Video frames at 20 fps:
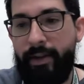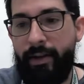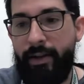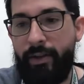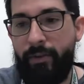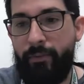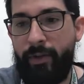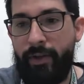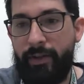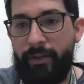The
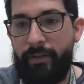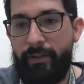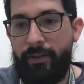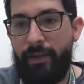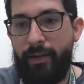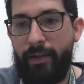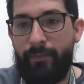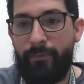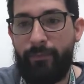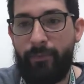other one,
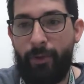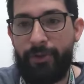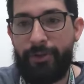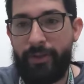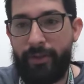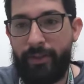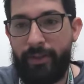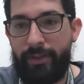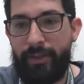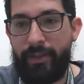
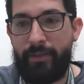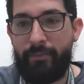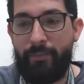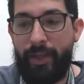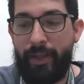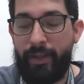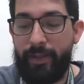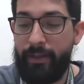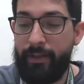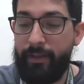unfortunately, didn't
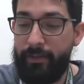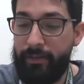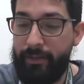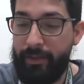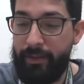make it